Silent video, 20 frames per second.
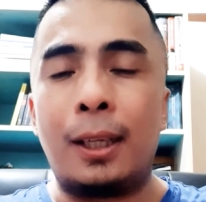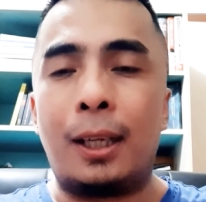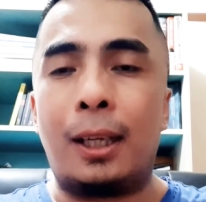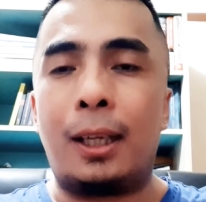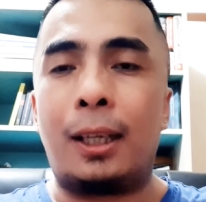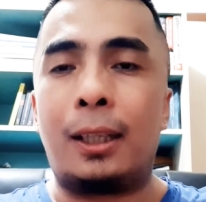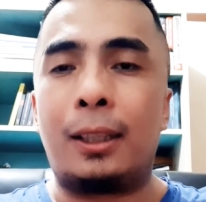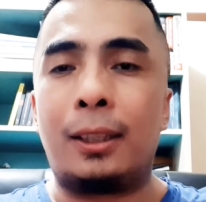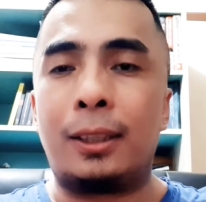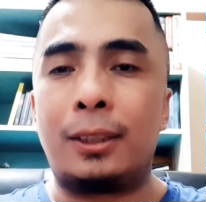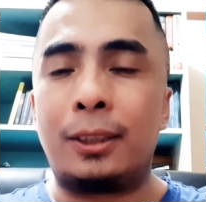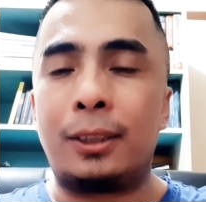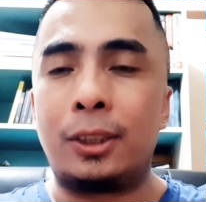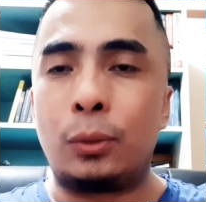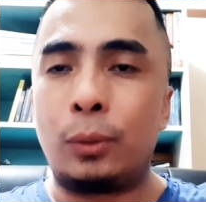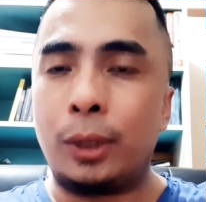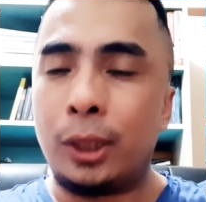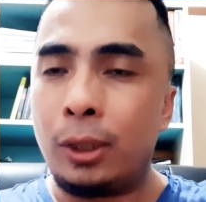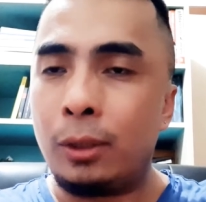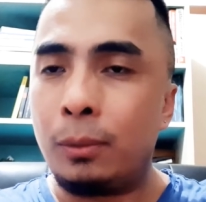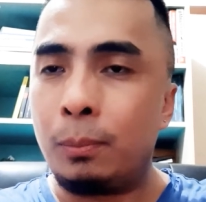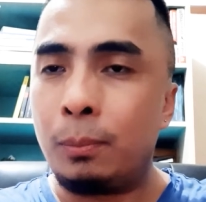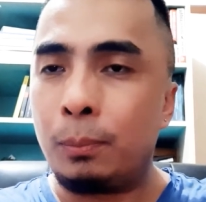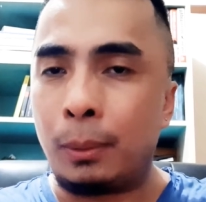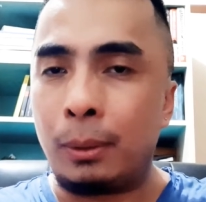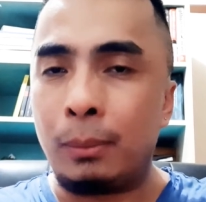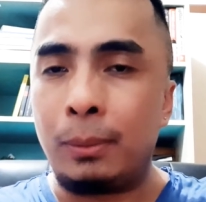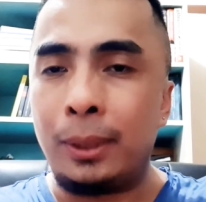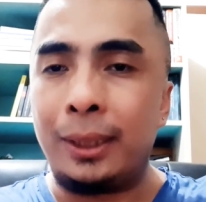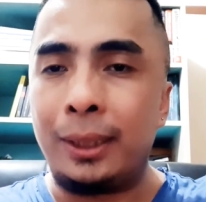because that's what you
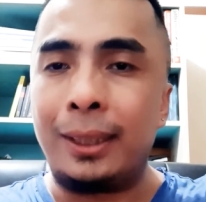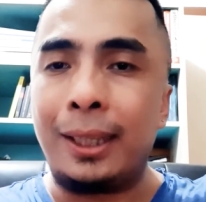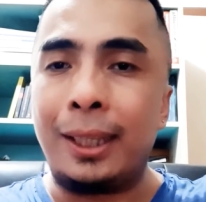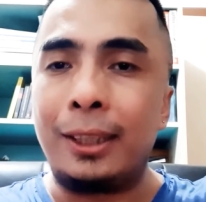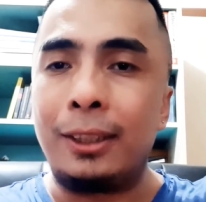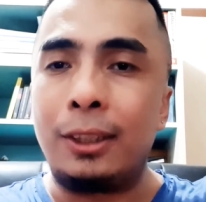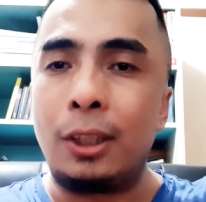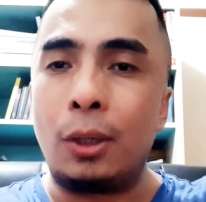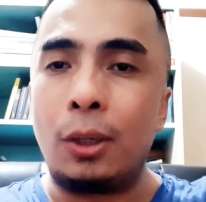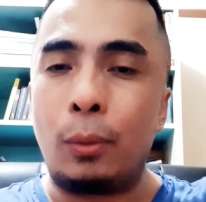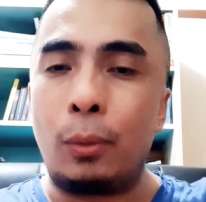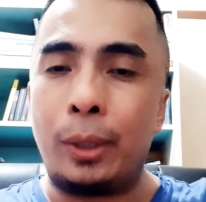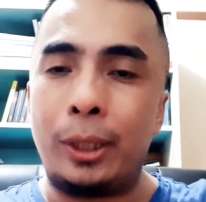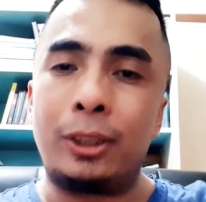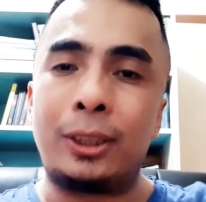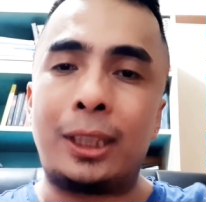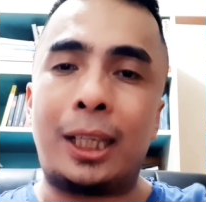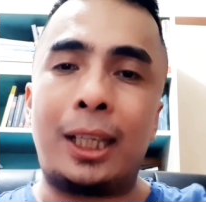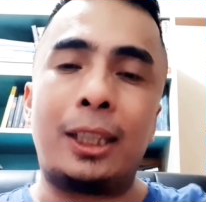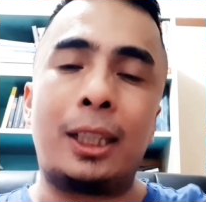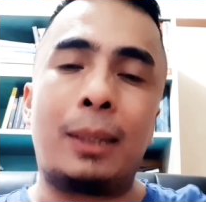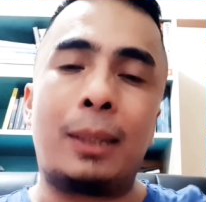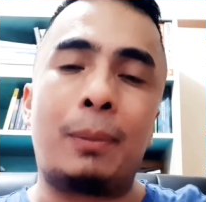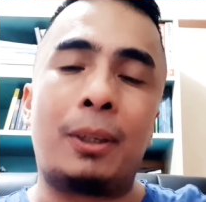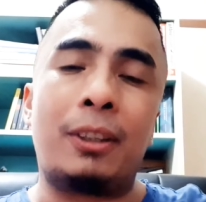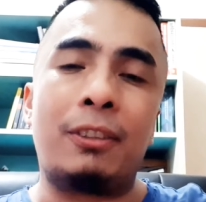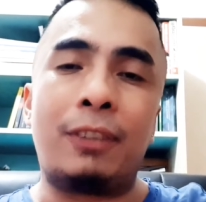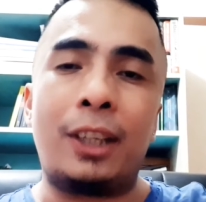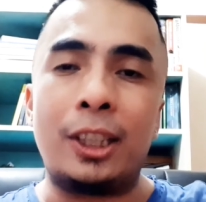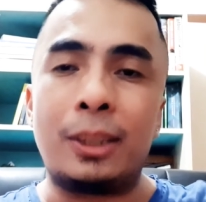probably did when you signed up
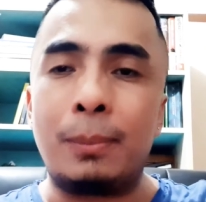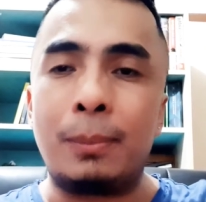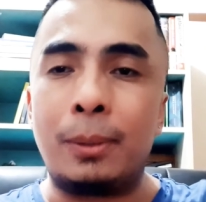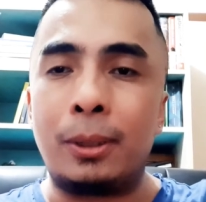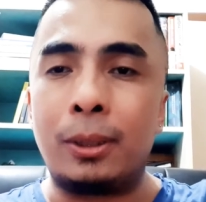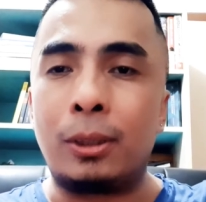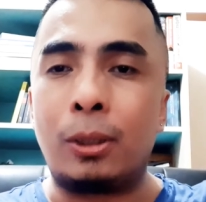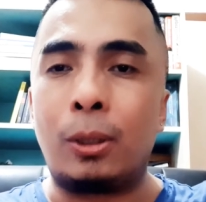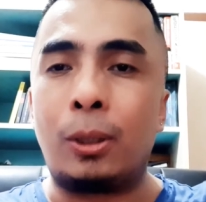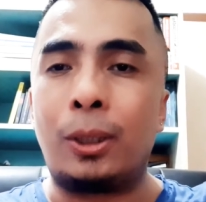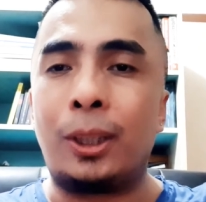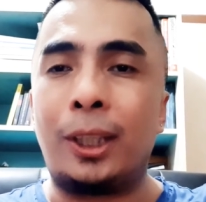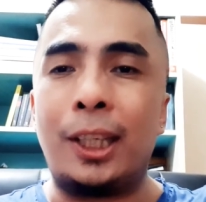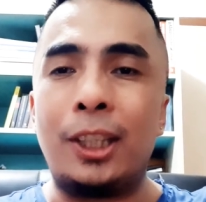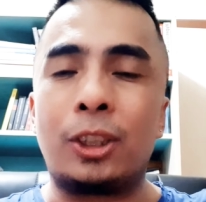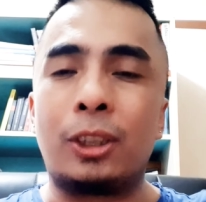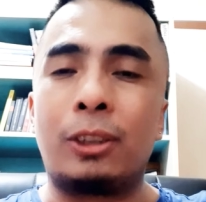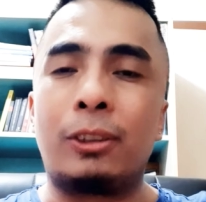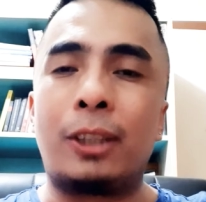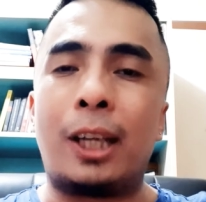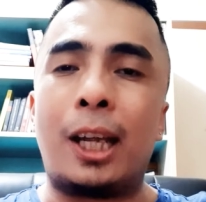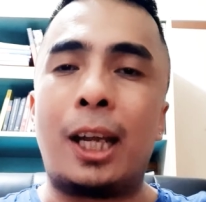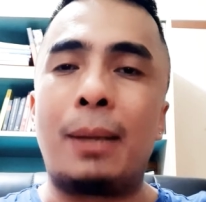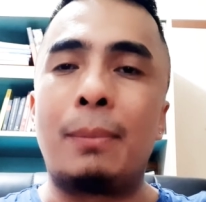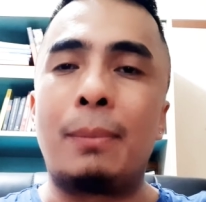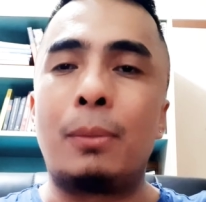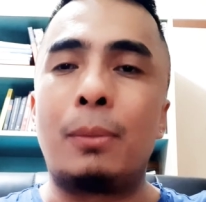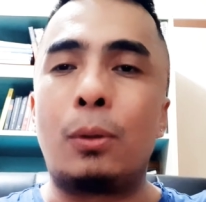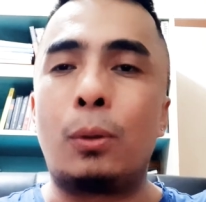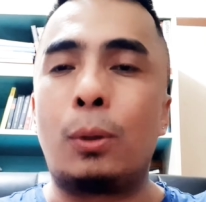on Facebook or
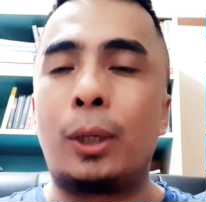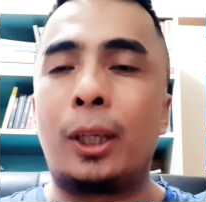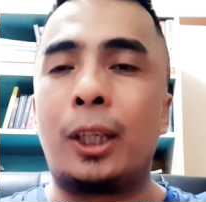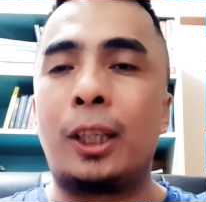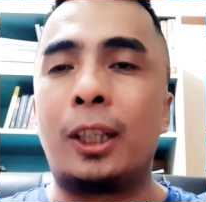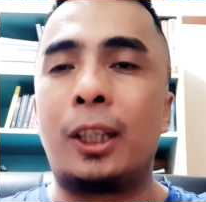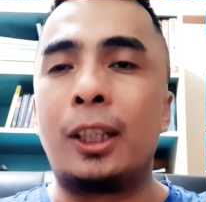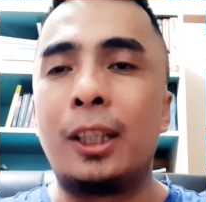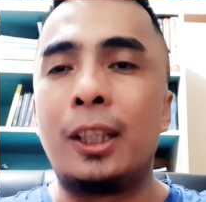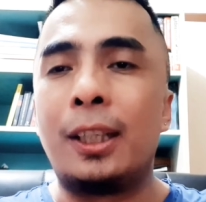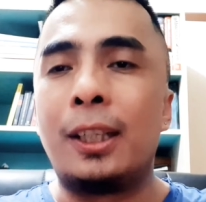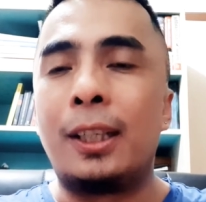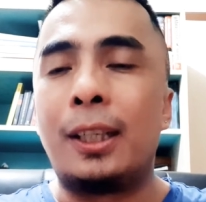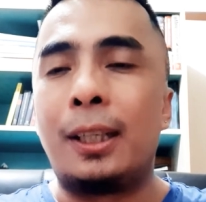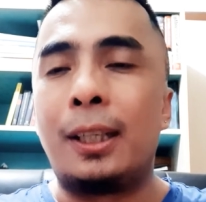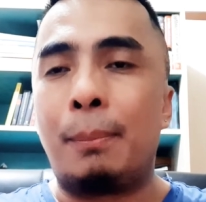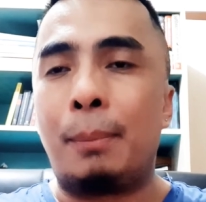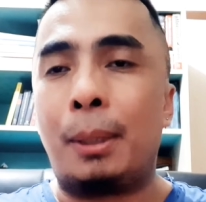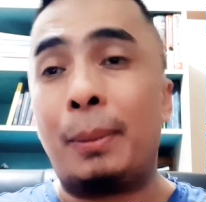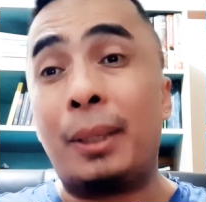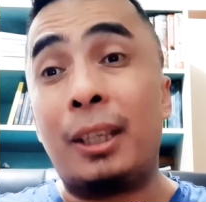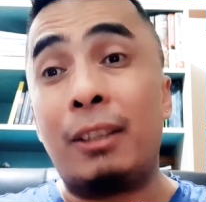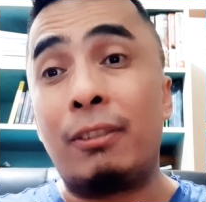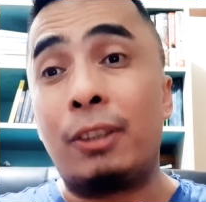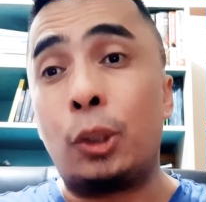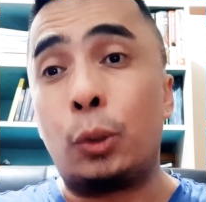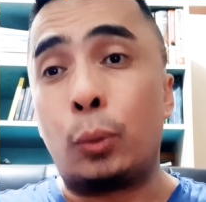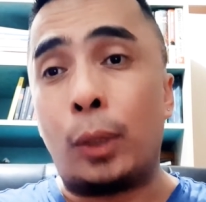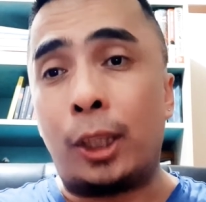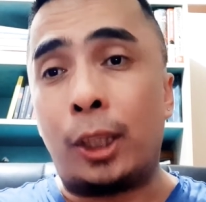Instagram or maybe
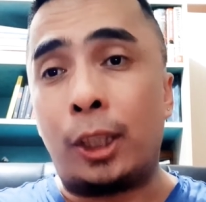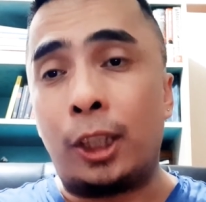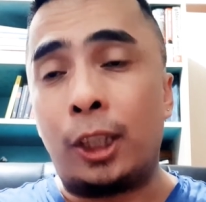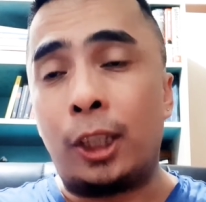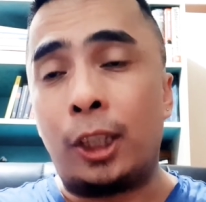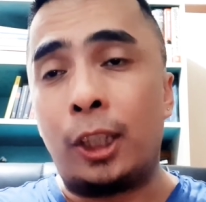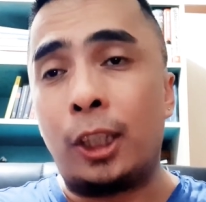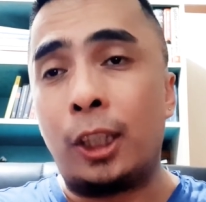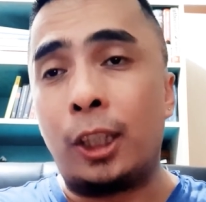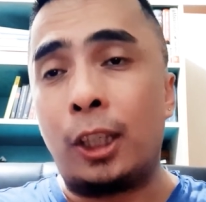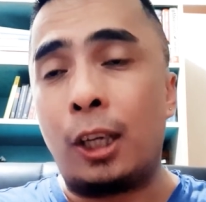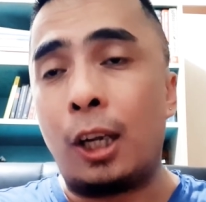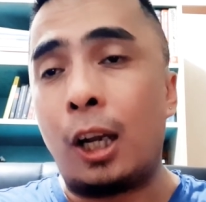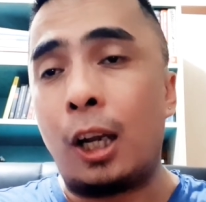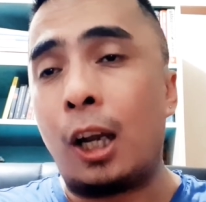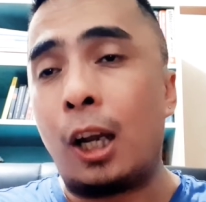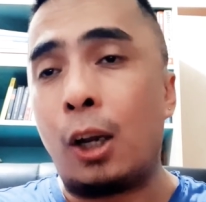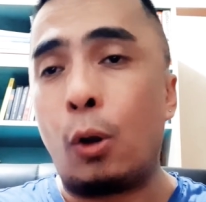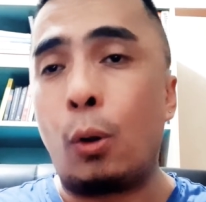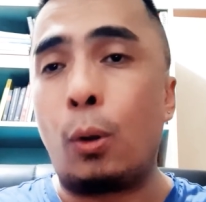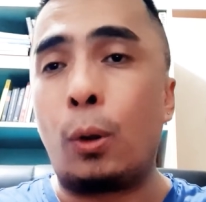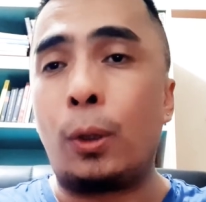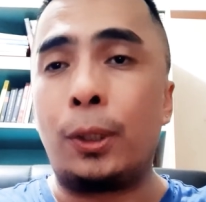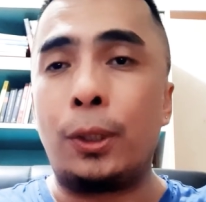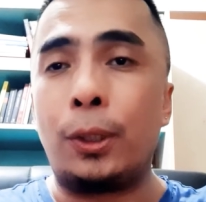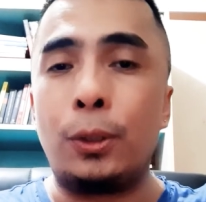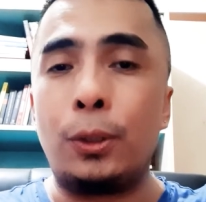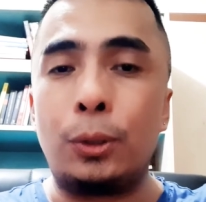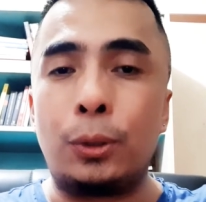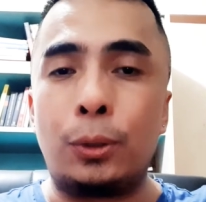even Twitter or
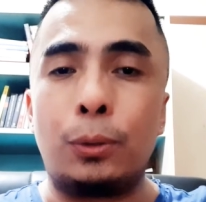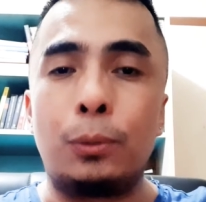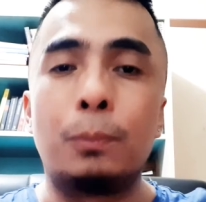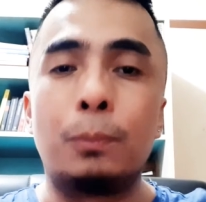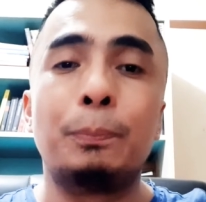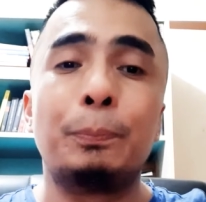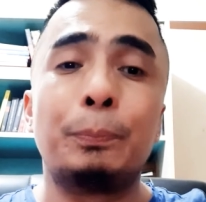YouTube.